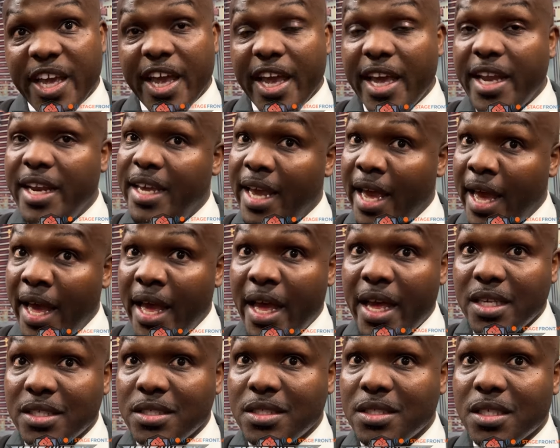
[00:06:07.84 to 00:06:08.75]
and he
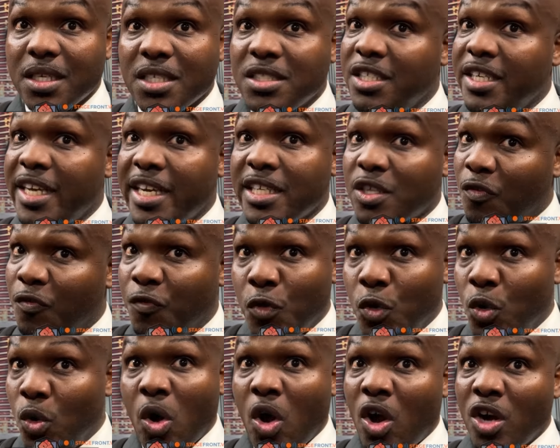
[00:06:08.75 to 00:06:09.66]
has, because he has a
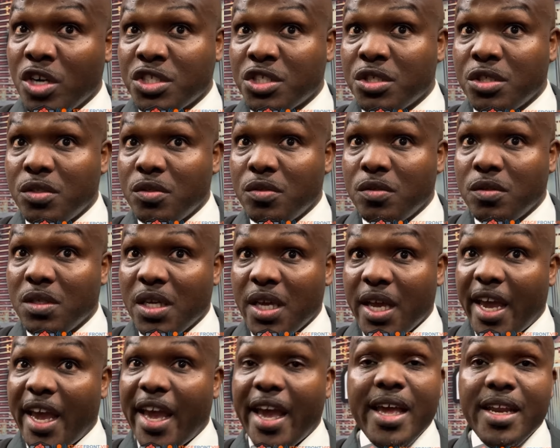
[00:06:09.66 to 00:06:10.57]
full arsenal,
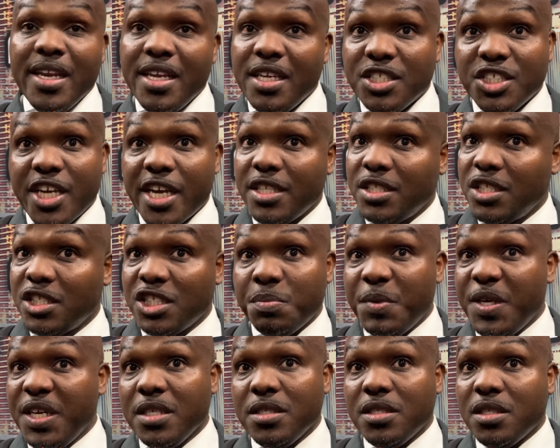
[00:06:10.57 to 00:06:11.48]
and he changes
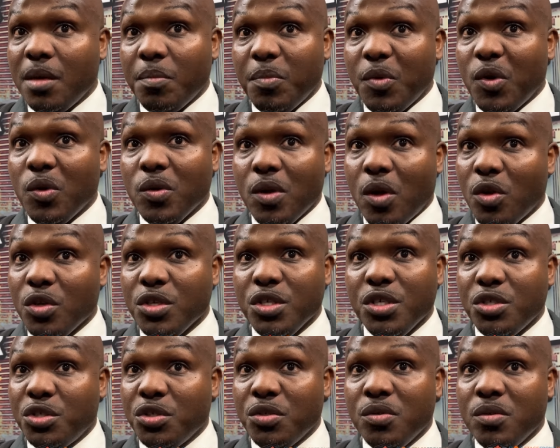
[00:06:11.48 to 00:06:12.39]
speeds up on
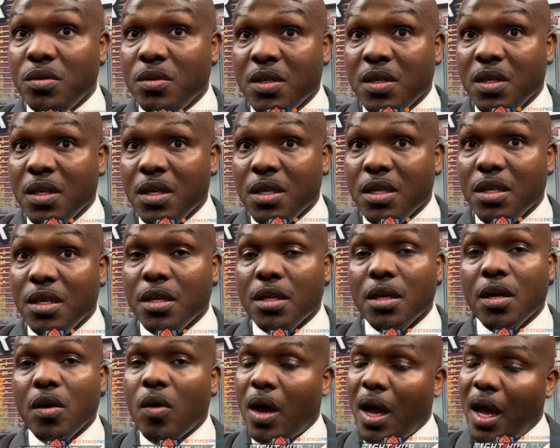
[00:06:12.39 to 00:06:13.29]
you too.
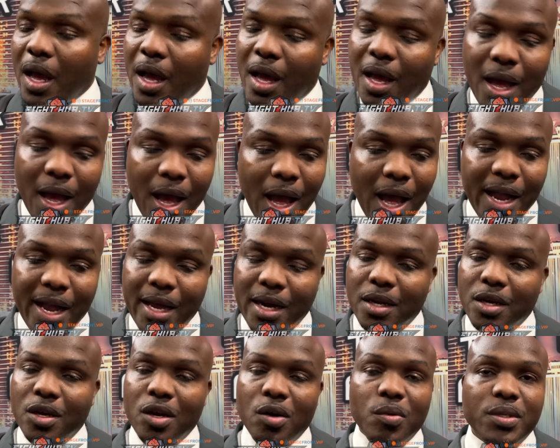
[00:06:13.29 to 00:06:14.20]
I
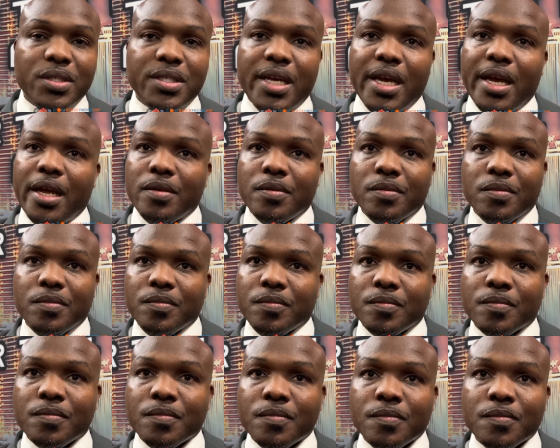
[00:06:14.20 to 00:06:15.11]
gotta go with that. What
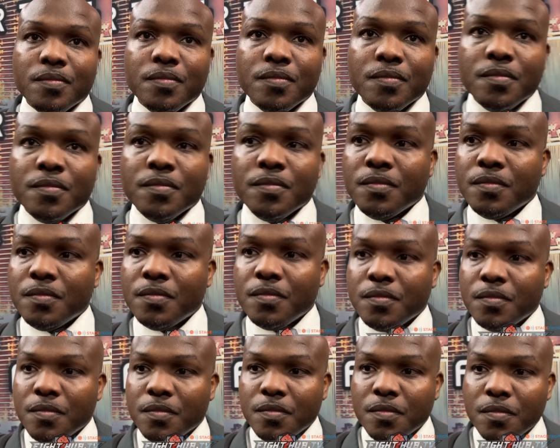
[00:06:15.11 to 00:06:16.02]
about Benavidez,
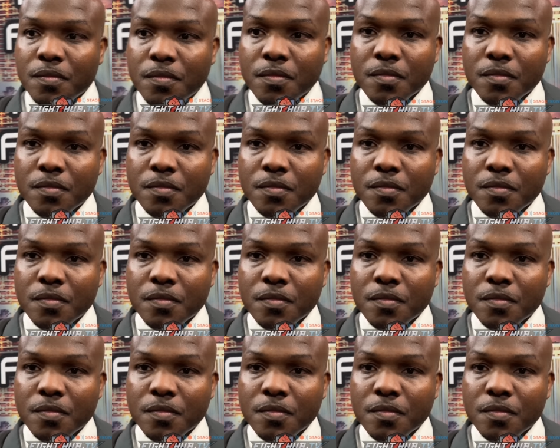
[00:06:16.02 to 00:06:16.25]
Charlo?